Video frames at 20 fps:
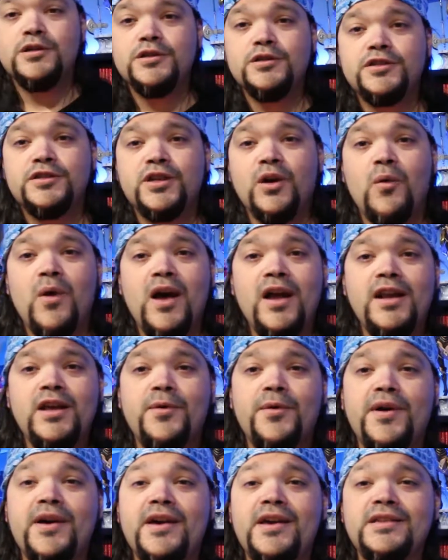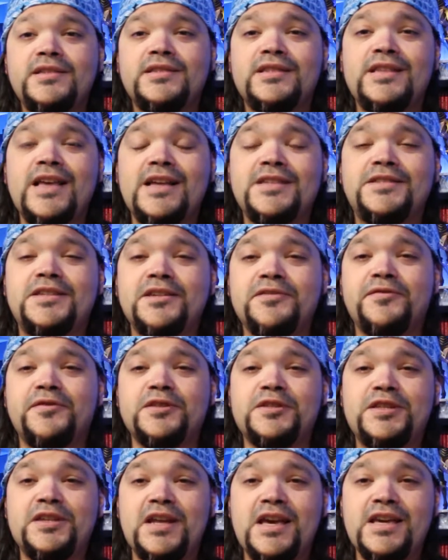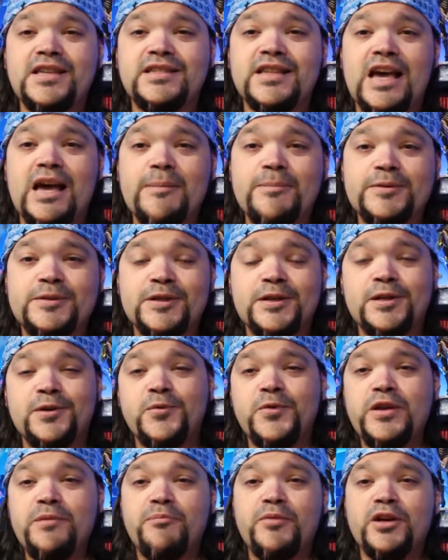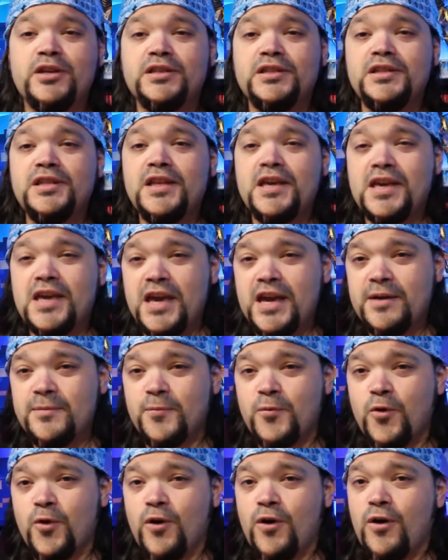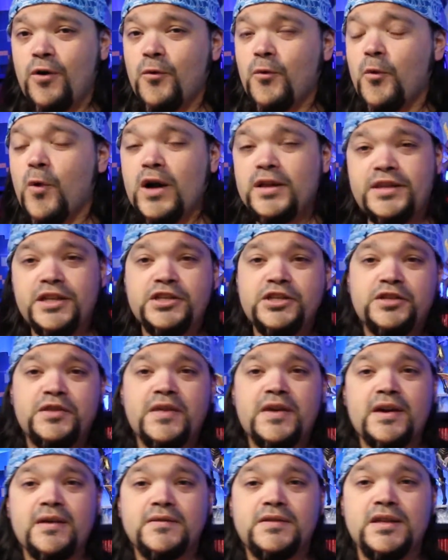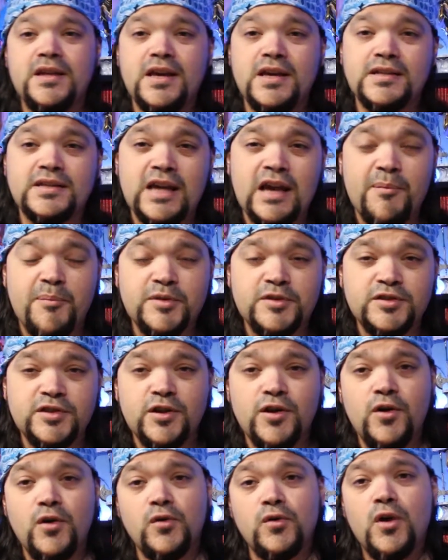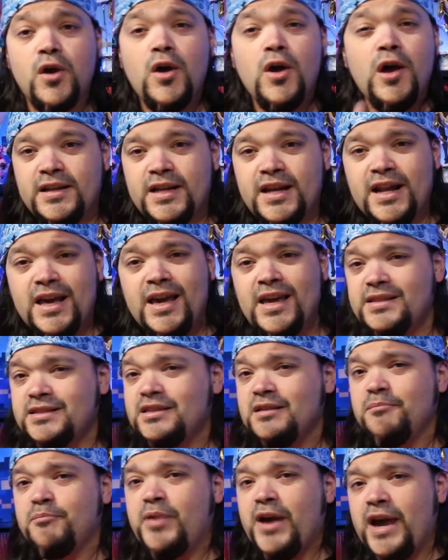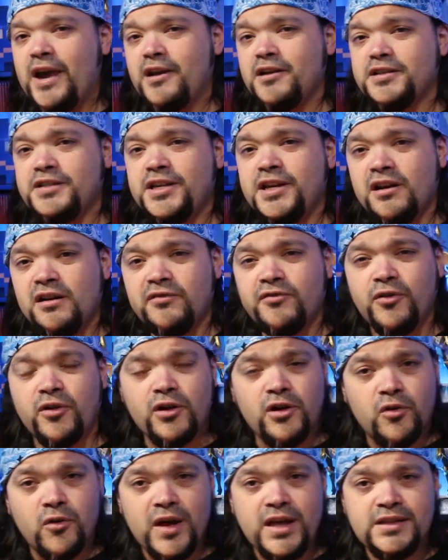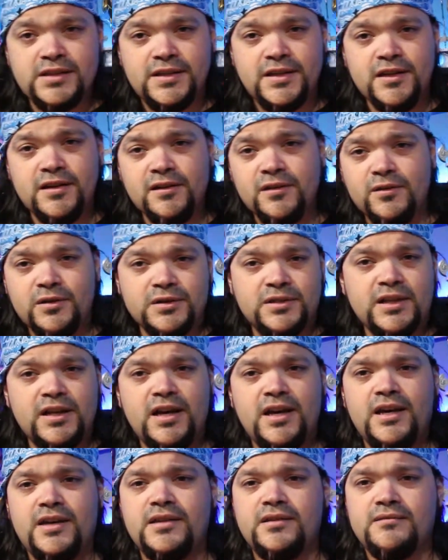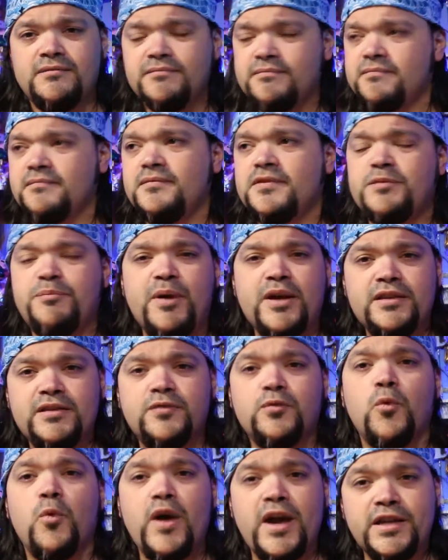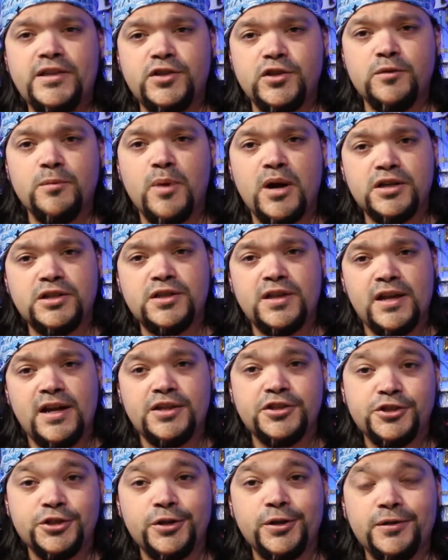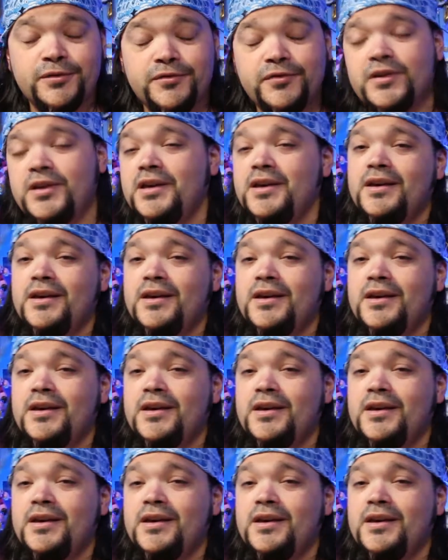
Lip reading: So anyways, that's it for today's episode of Rebuilding the Game Wall. What did you think of today's episode? Did I get some bangers here for a great deal, or did I spend way too much than I should have?